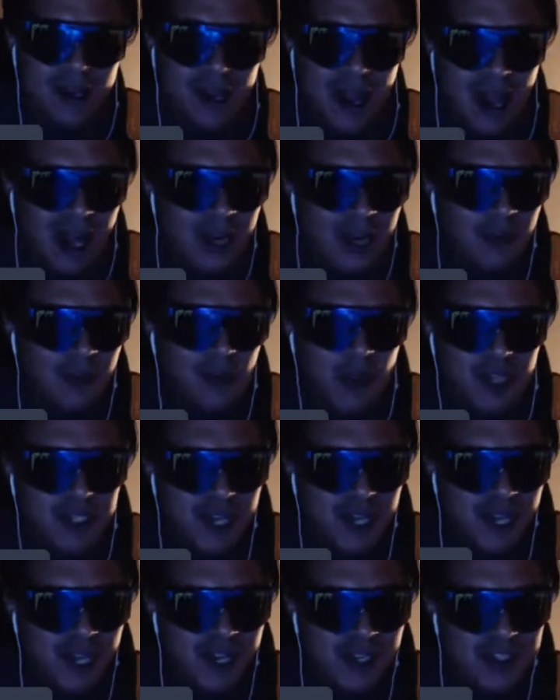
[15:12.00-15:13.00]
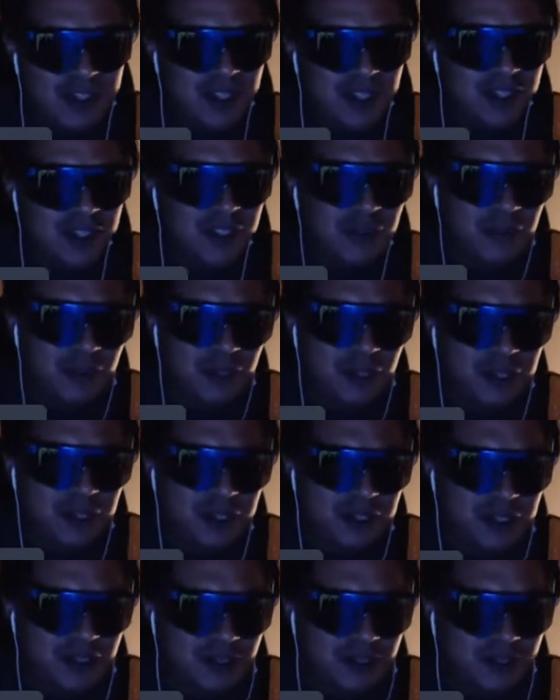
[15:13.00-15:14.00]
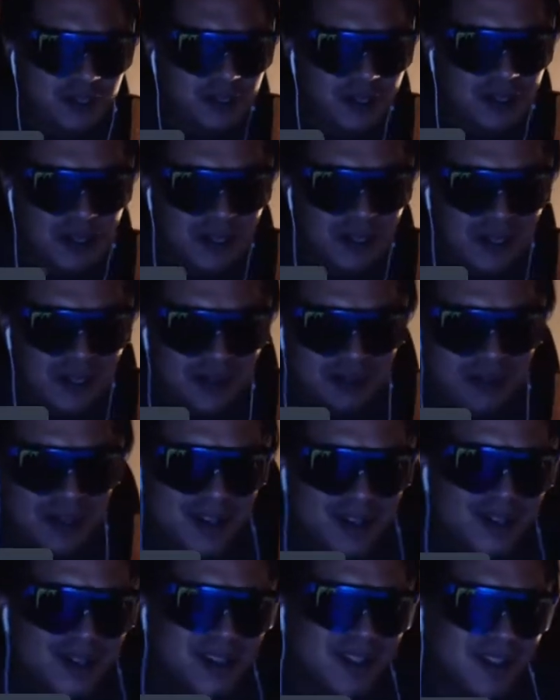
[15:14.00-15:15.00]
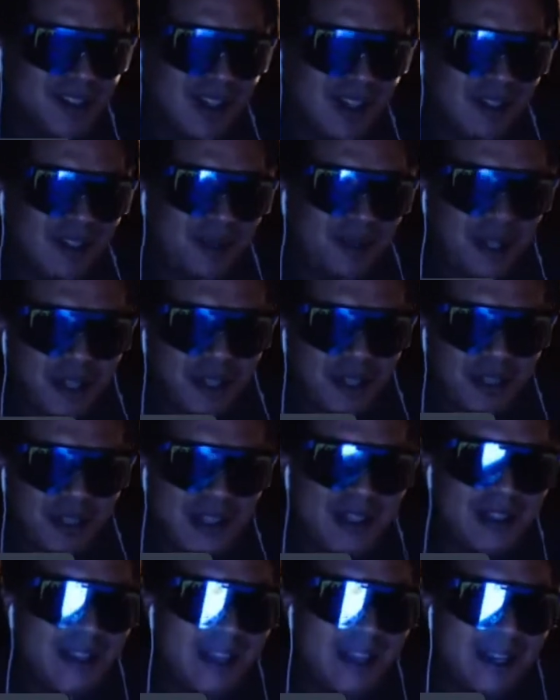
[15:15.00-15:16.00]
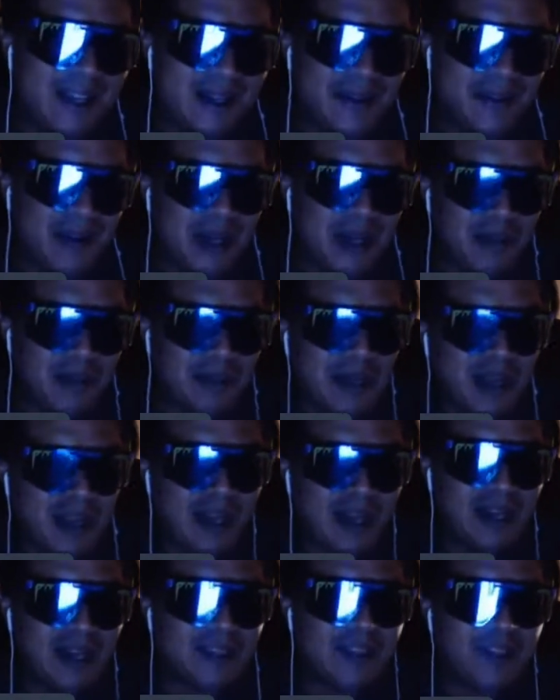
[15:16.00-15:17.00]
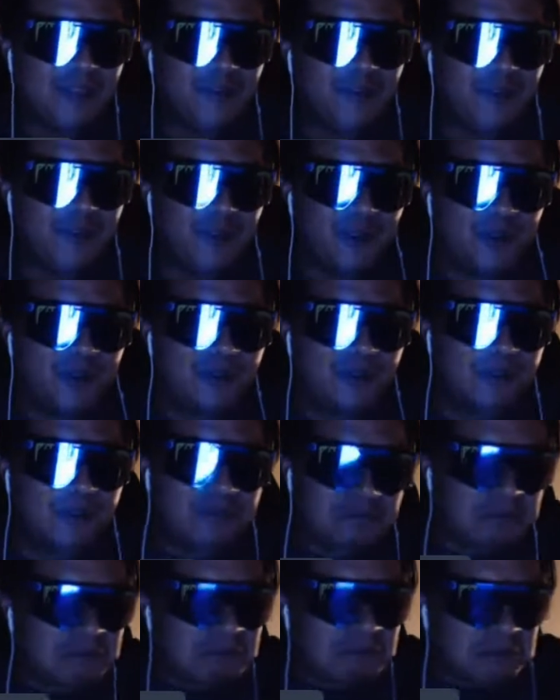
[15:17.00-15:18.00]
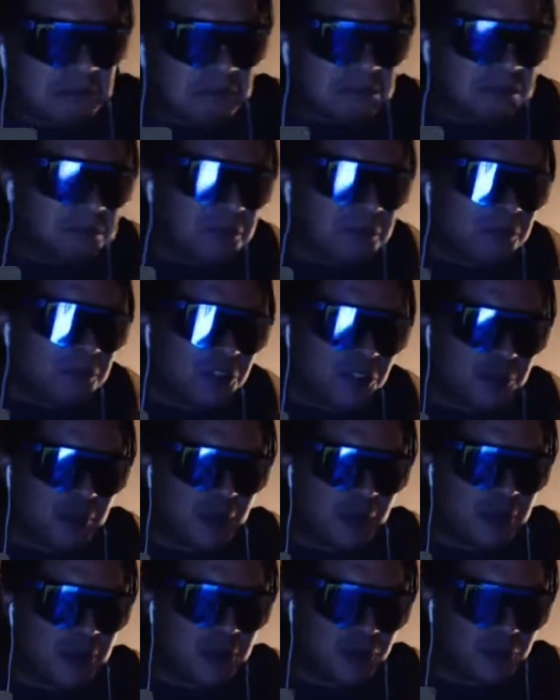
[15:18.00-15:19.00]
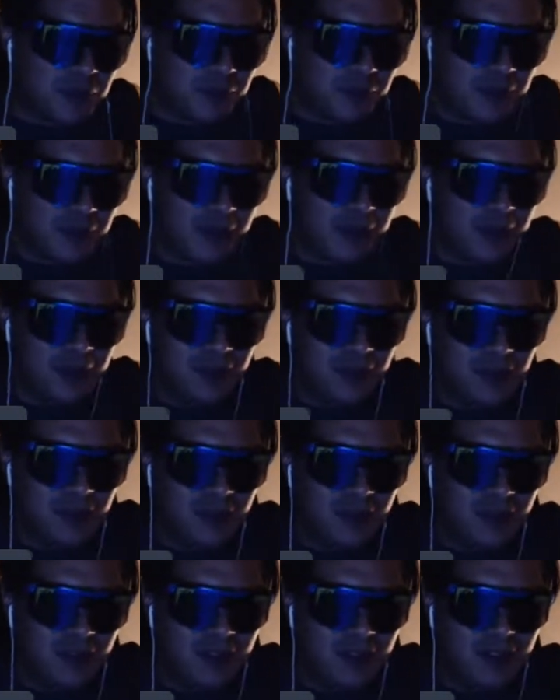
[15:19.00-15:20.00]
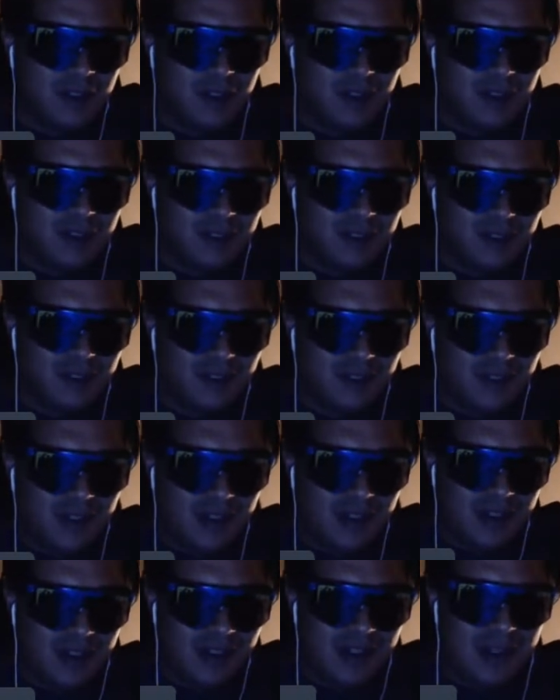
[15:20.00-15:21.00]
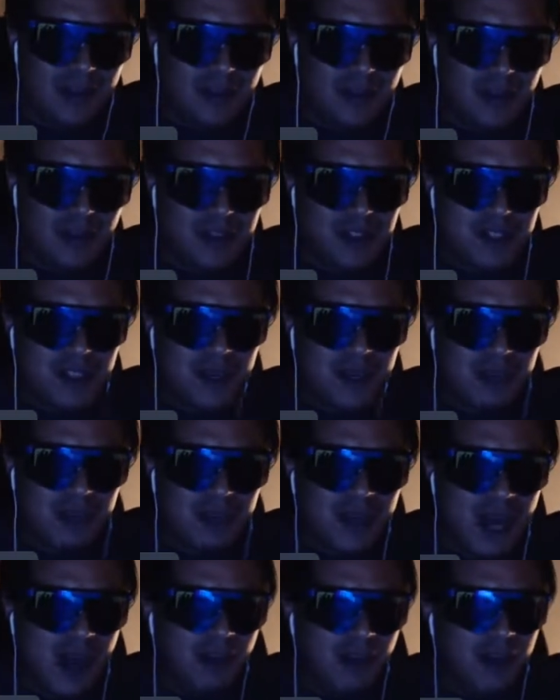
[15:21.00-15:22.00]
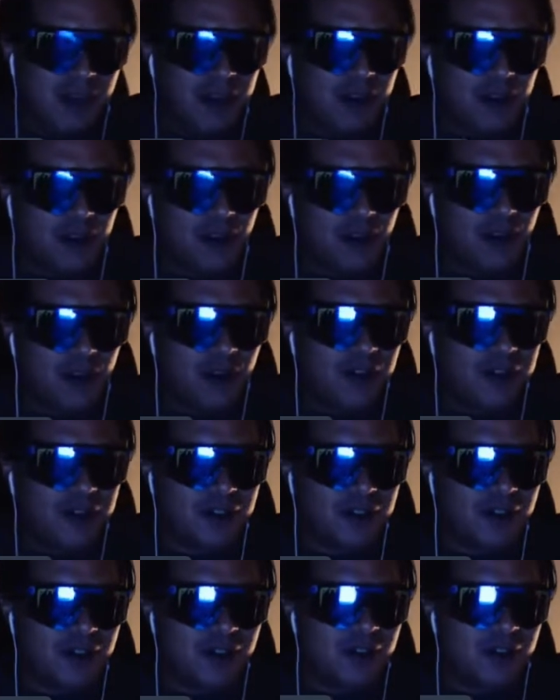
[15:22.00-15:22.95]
I didn't watch NXT too much because that's what they didn't really make NXT feel special to me. Like, what's his name? Karrion Kross.